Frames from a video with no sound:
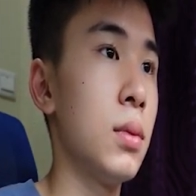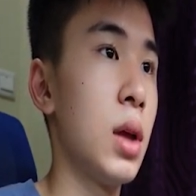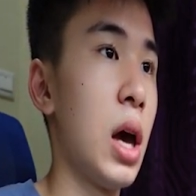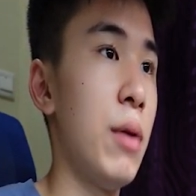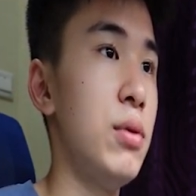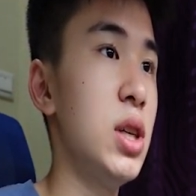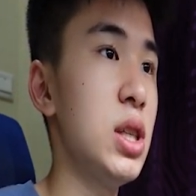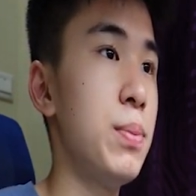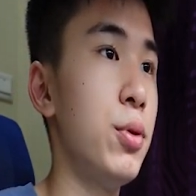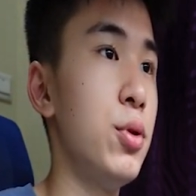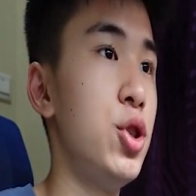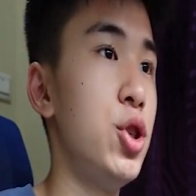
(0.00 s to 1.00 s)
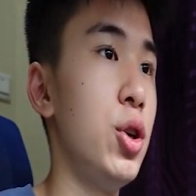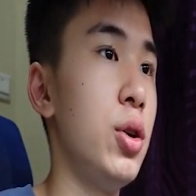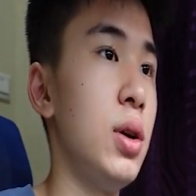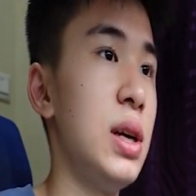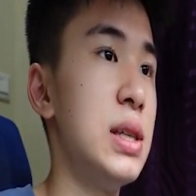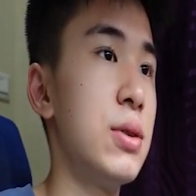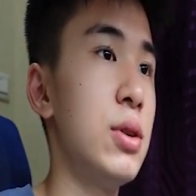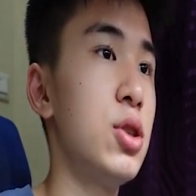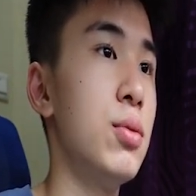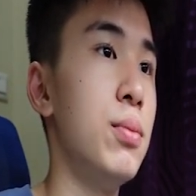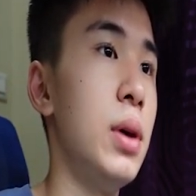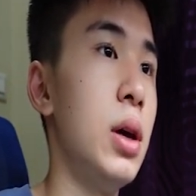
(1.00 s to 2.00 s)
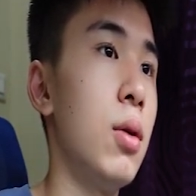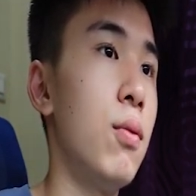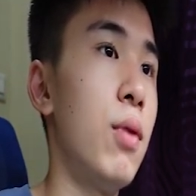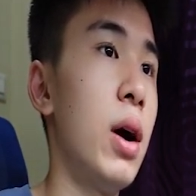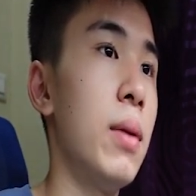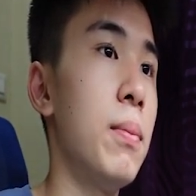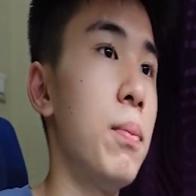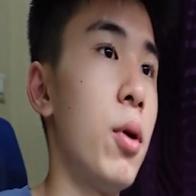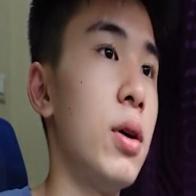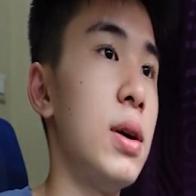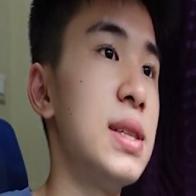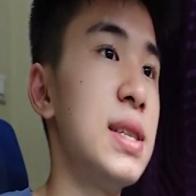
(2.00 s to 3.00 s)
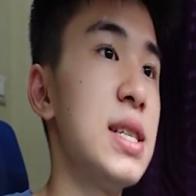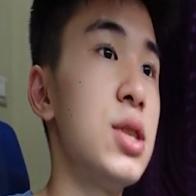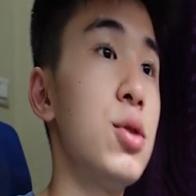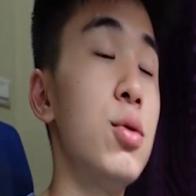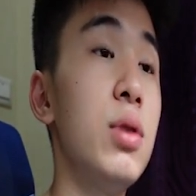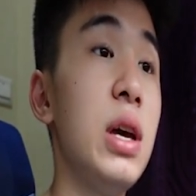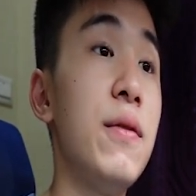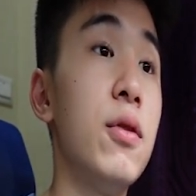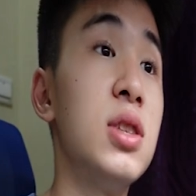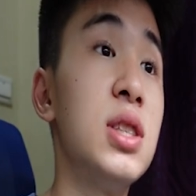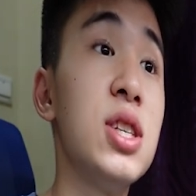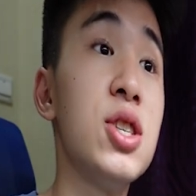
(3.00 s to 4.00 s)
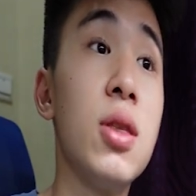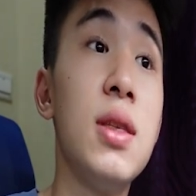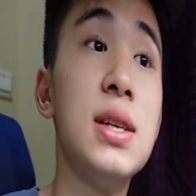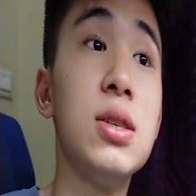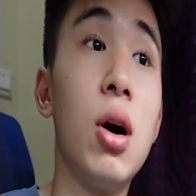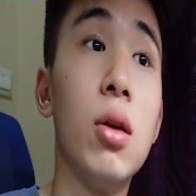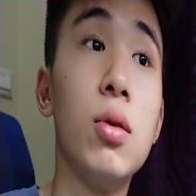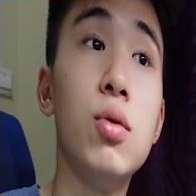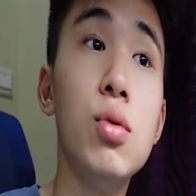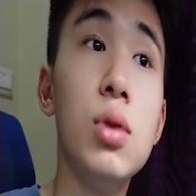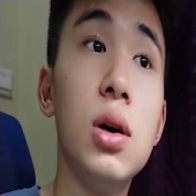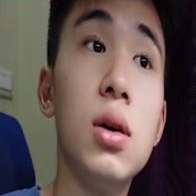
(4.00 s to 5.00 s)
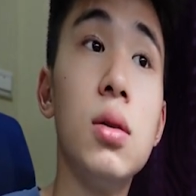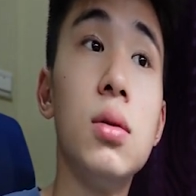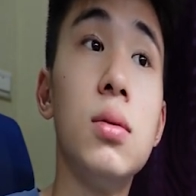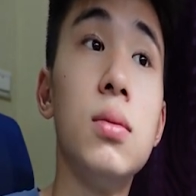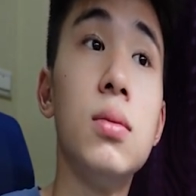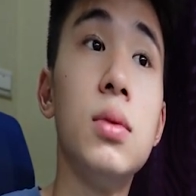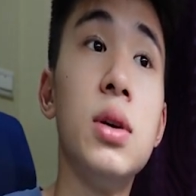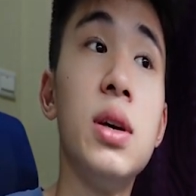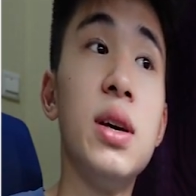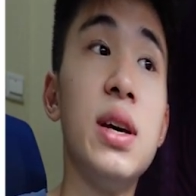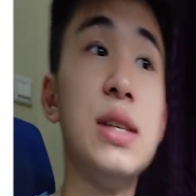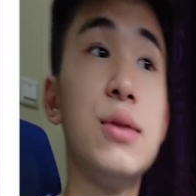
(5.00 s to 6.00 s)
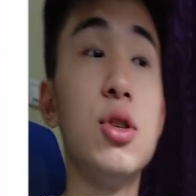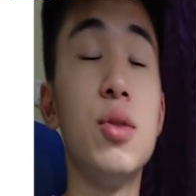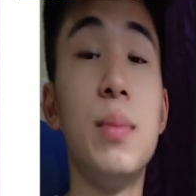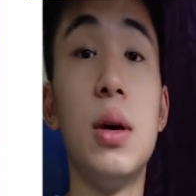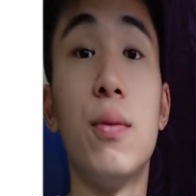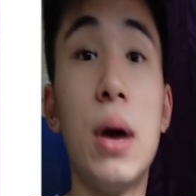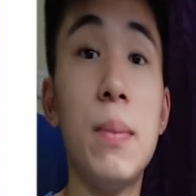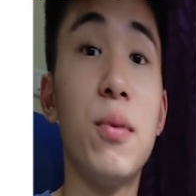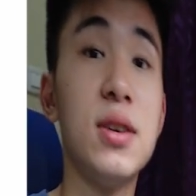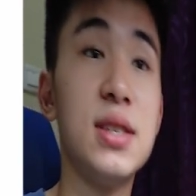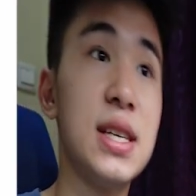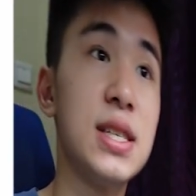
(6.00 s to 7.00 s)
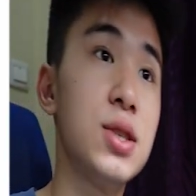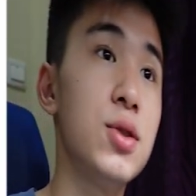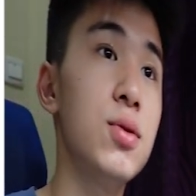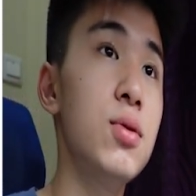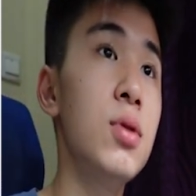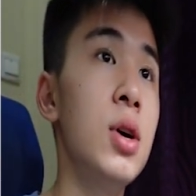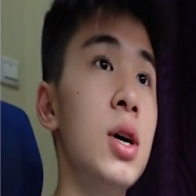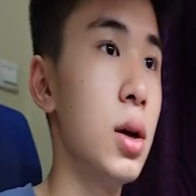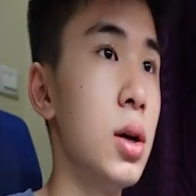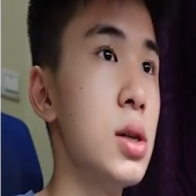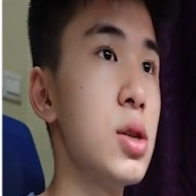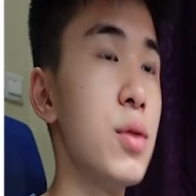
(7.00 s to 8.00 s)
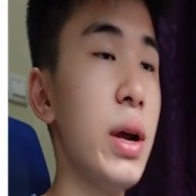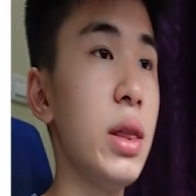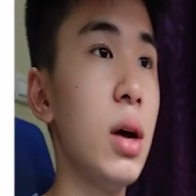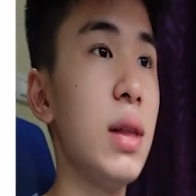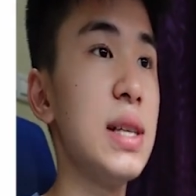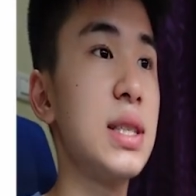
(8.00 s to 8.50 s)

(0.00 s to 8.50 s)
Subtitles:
I will just put G is going to be 1.62. If you search this on Google, it's going to be 1.62. So right now, let's